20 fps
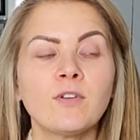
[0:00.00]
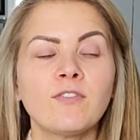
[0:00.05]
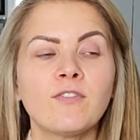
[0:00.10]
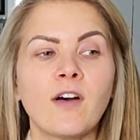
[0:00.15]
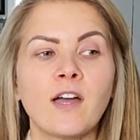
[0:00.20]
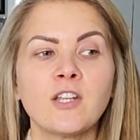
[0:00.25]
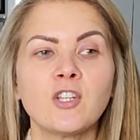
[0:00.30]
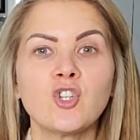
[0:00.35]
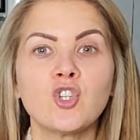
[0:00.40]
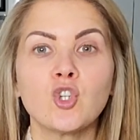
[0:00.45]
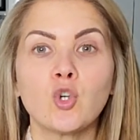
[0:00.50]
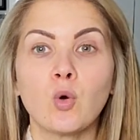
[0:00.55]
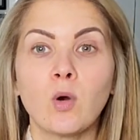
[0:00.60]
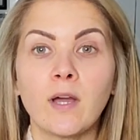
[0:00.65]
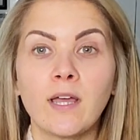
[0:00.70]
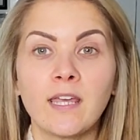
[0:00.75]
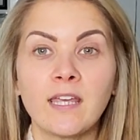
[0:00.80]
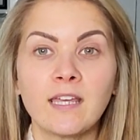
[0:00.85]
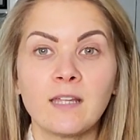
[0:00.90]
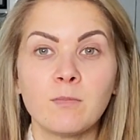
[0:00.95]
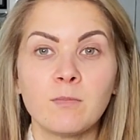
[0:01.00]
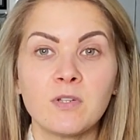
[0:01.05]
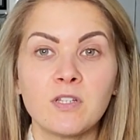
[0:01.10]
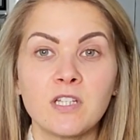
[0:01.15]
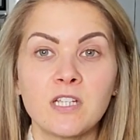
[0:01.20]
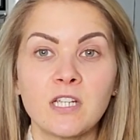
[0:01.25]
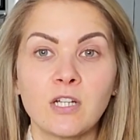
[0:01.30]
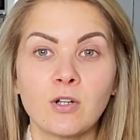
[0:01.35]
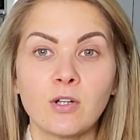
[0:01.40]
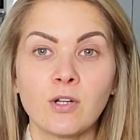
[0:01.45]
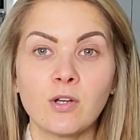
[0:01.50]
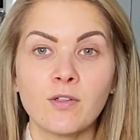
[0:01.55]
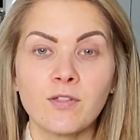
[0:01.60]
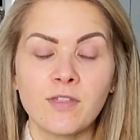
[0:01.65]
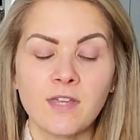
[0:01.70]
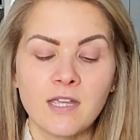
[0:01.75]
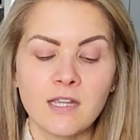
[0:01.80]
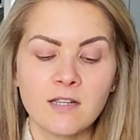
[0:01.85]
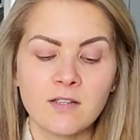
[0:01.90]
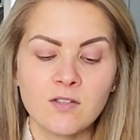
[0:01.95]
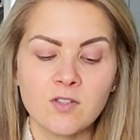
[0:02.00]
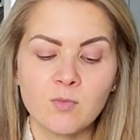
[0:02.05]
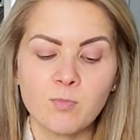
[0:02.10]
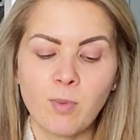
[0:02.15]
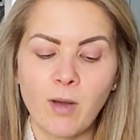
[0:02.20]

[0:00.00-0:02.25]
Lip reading: find joy in material things,